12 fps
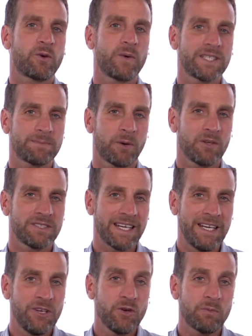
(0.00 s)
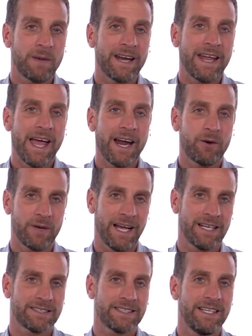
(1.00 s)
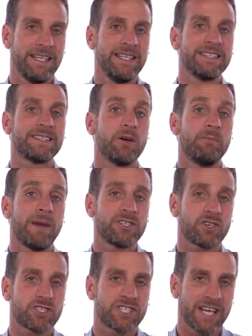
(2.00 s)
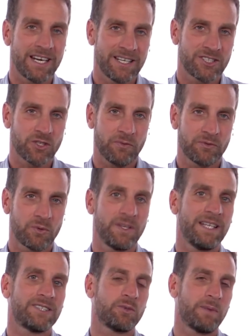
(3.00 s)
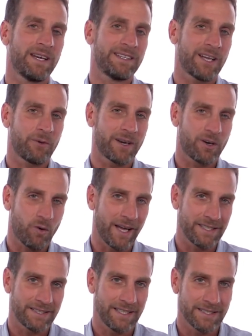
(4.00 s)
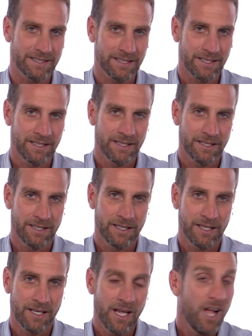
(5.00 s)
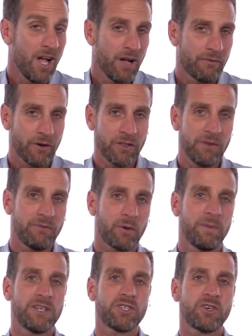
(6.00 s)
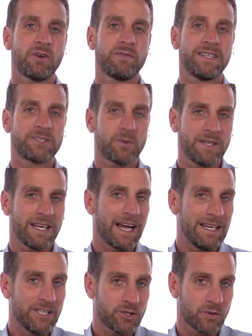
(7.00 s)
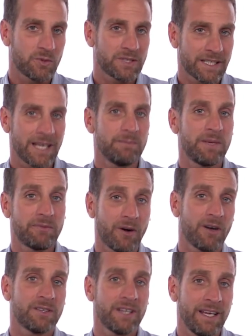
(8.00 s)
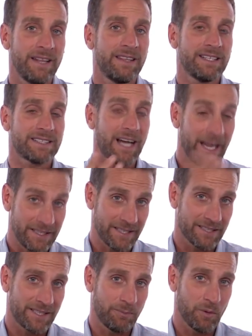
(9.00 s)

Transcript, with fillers: response in urban areas is a major challenge of today's humanitarian crisis. Further information on these critical issues can be found in this ICRC